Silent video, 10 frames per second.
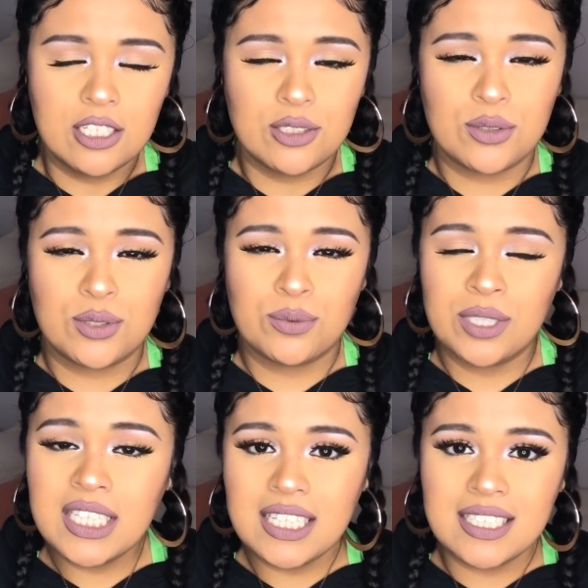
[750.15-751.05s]
So it's
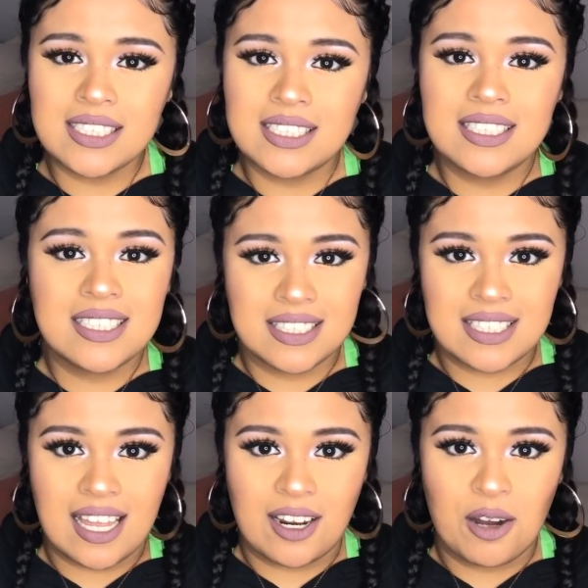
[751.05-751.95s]
really easy to
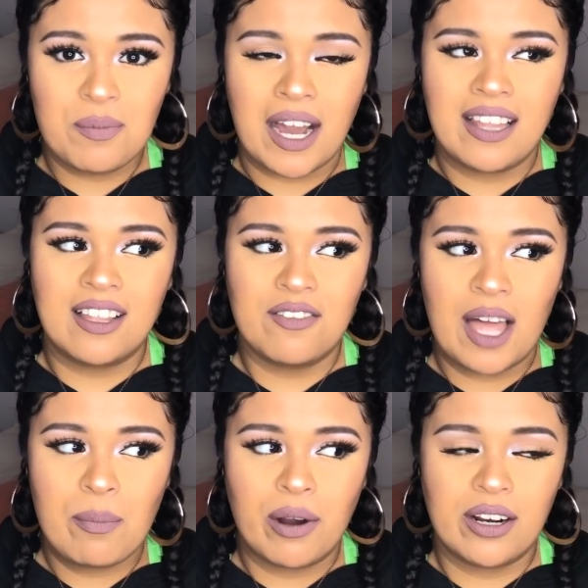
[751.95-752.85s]
set up. I love
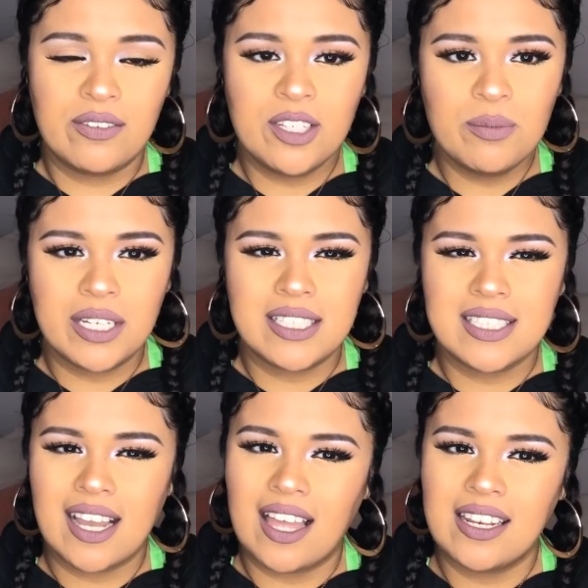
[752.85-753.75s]
that part of it because
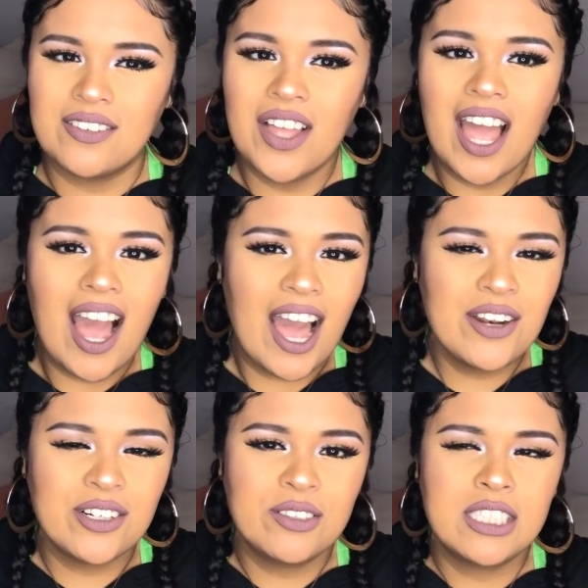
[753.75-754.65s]
it kind of, I
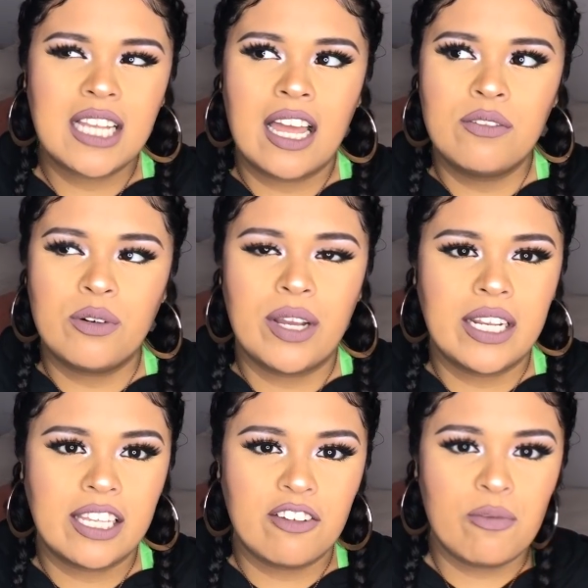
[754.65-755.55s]
don't know, it's kind of a way
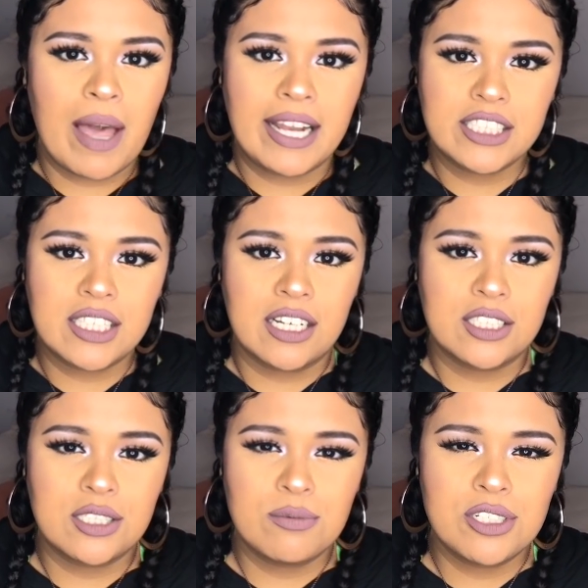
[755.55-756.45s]
to give back to
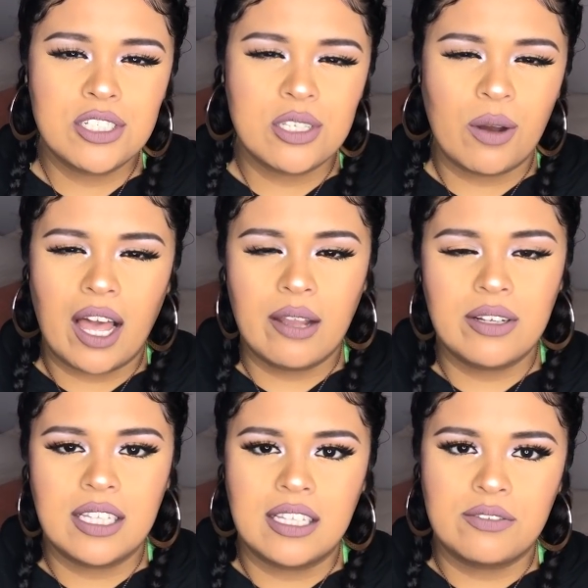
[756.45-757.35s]
customers, so I
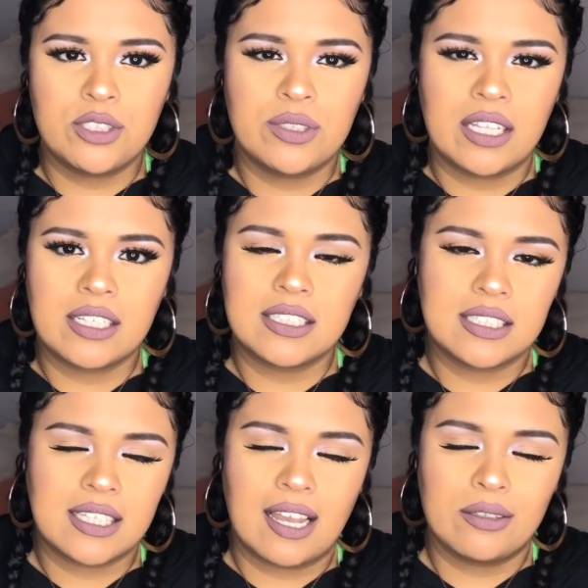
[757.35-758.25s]
really love doing like
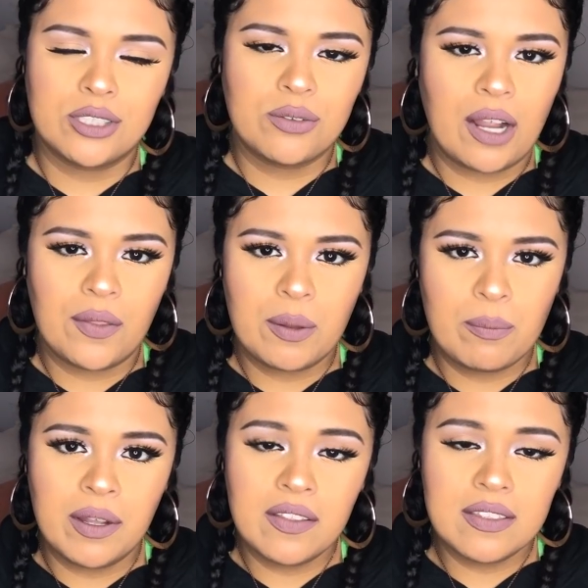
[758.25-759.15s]
discounts throughout the
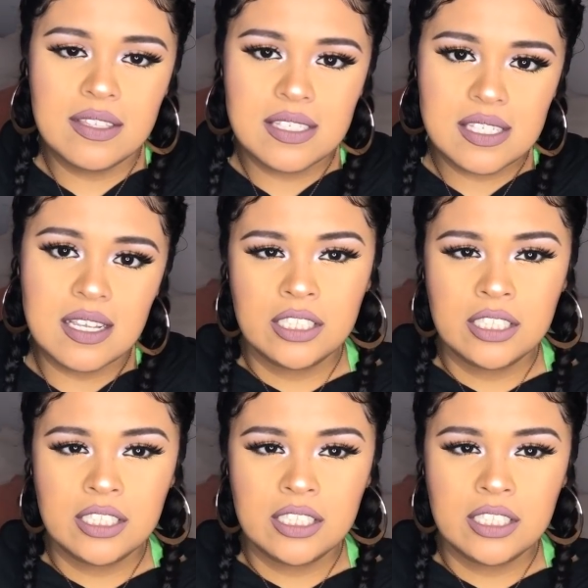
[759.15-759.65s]
months.